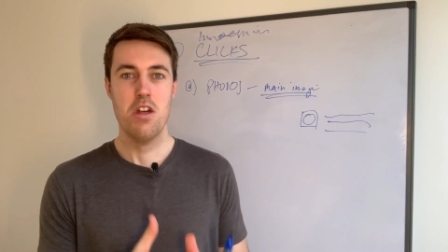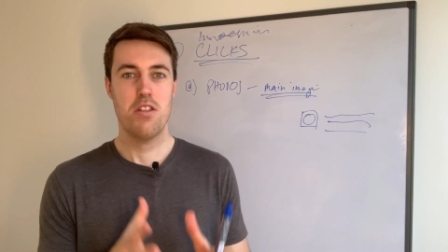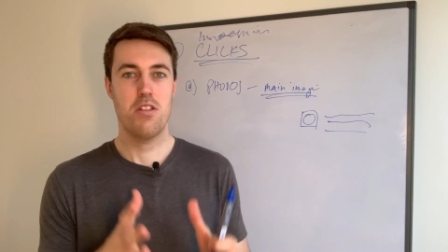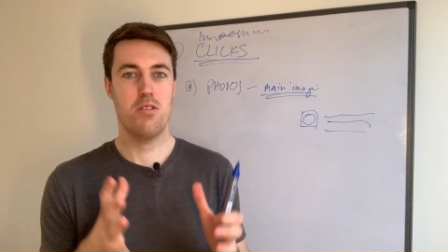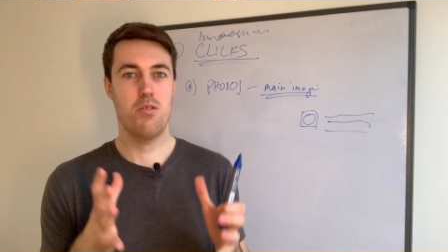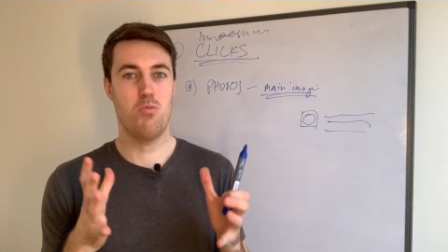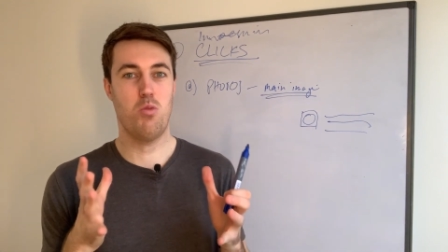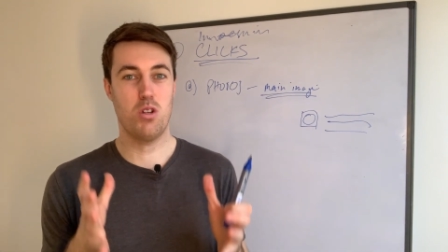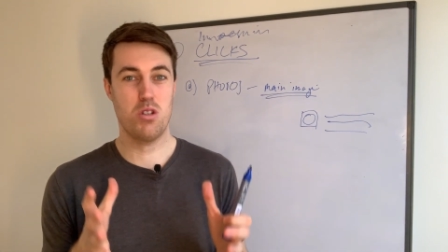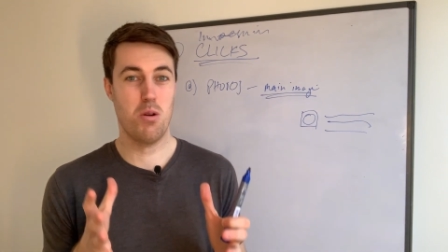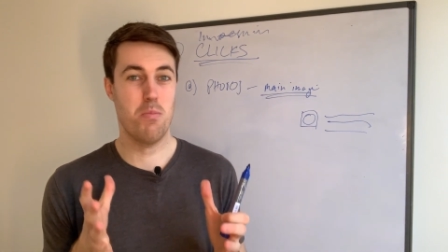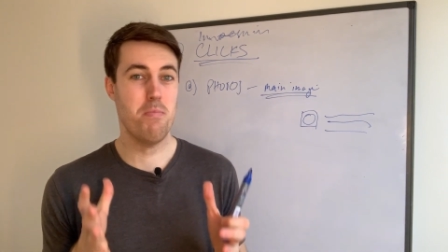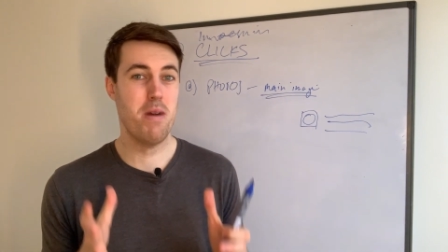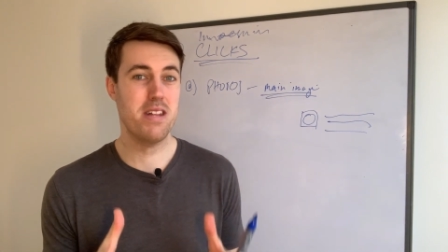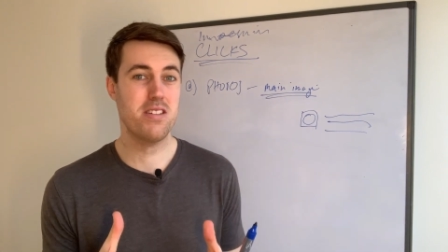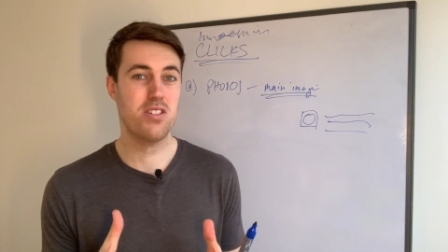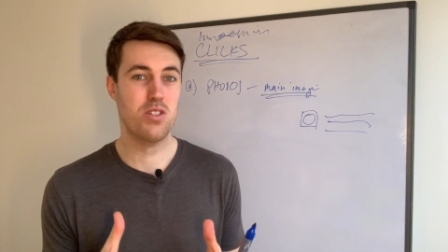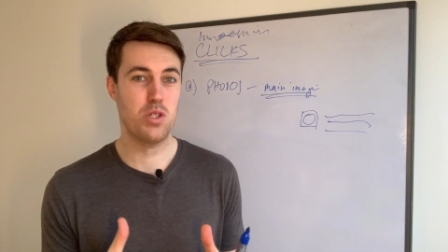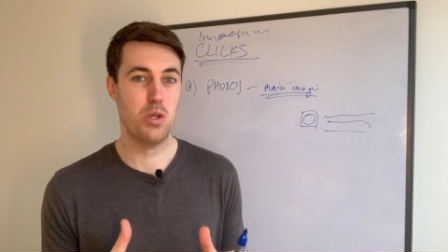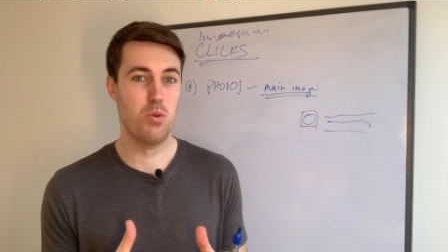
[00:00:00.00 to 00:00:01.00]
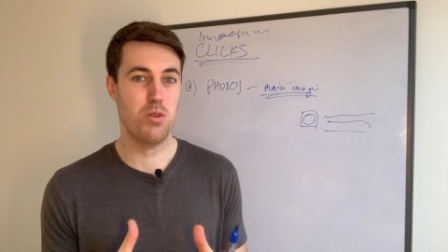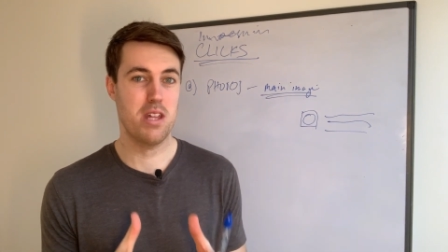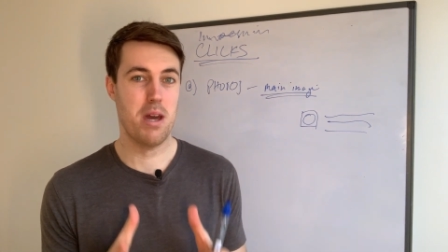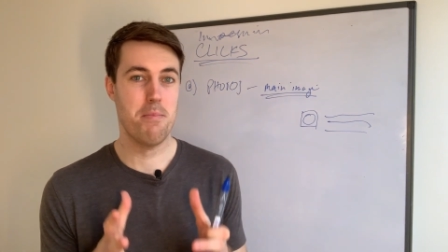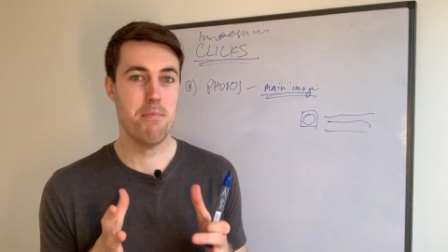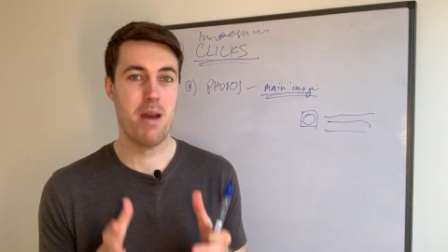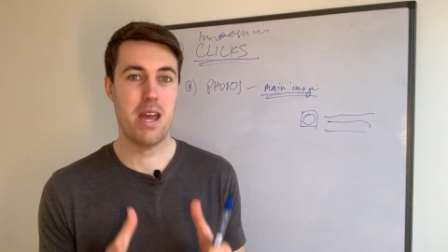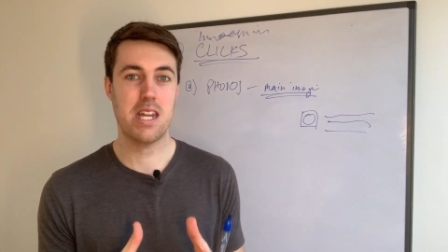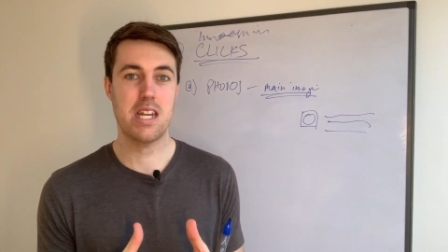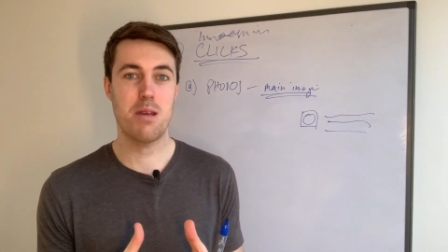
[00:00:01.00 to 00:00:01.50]
What you're meant to do with
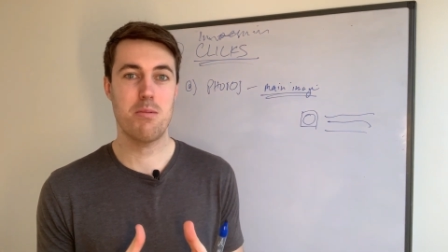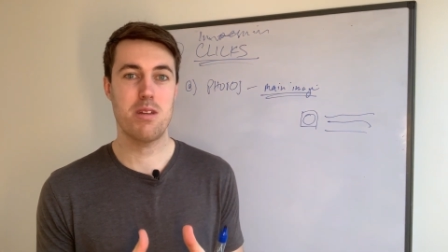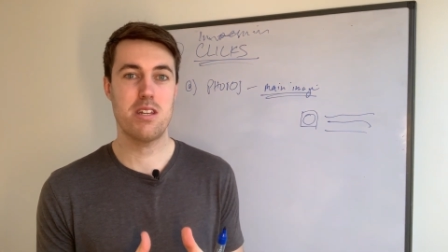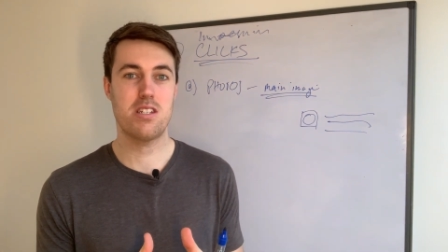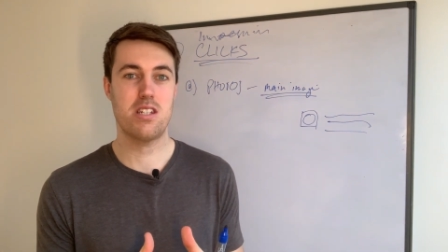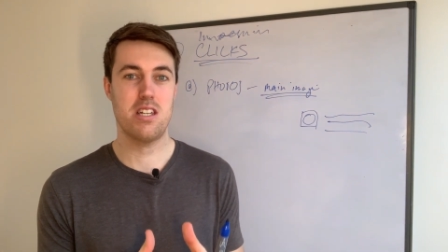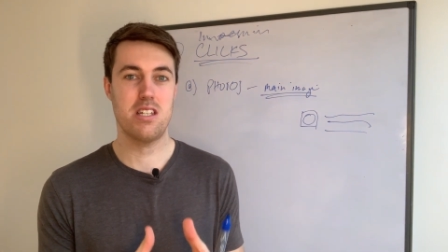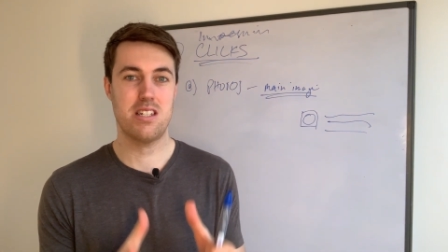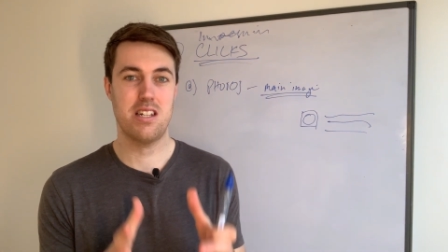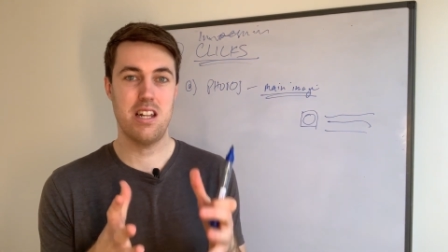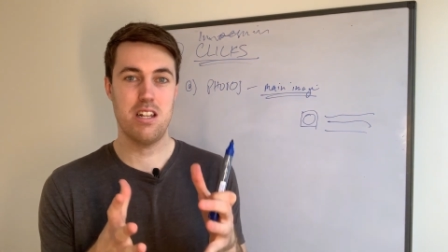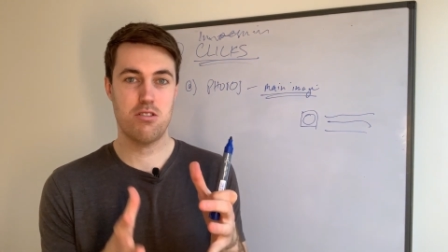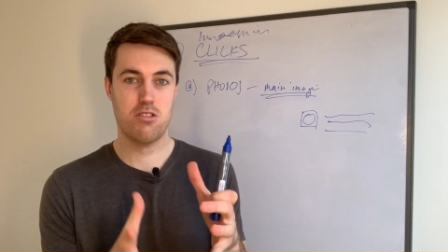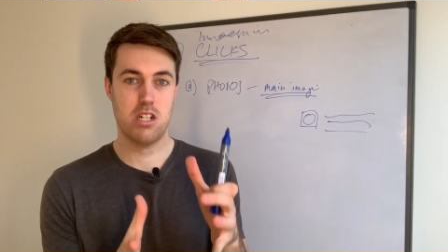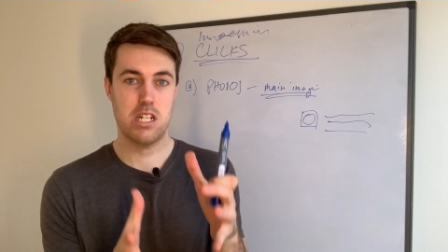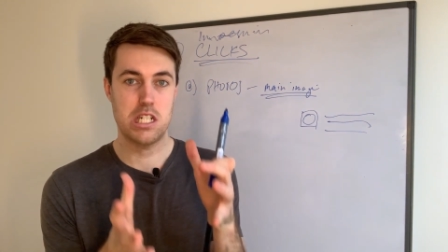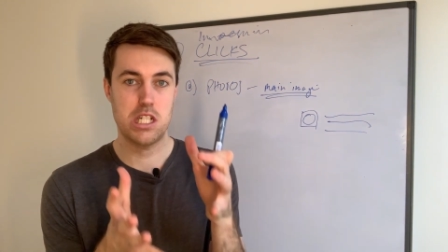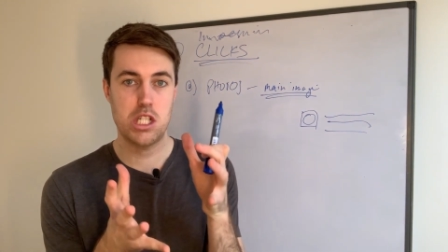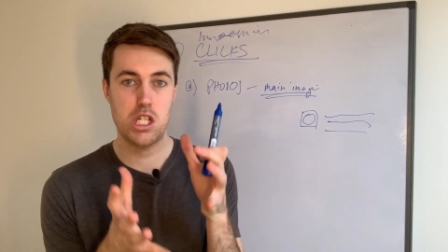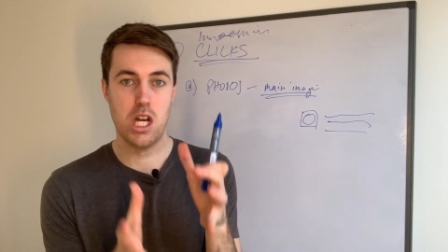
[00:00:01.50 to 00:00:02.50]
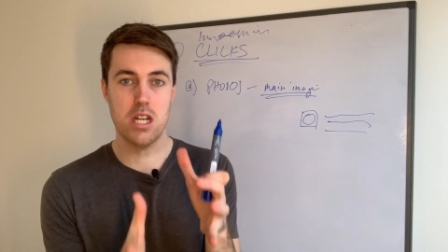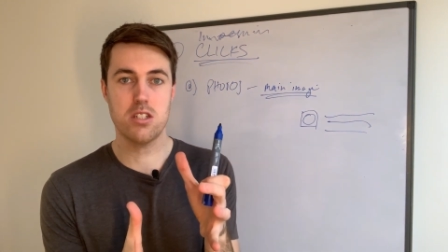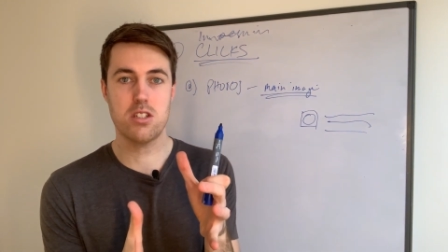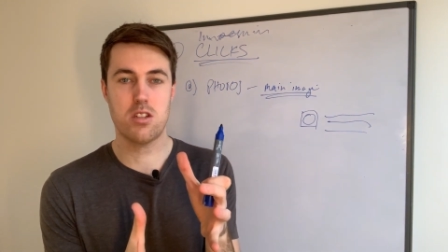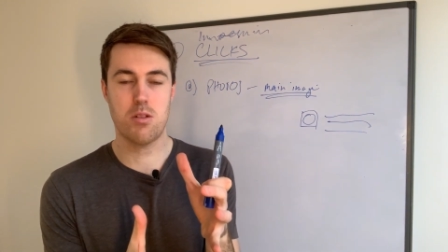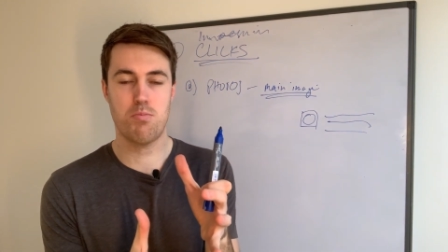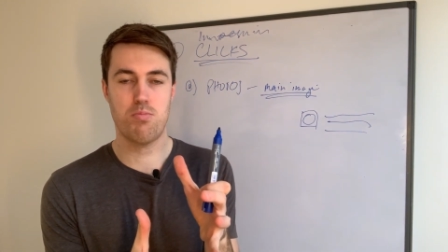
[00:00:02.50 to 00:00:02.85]
that main image is literally just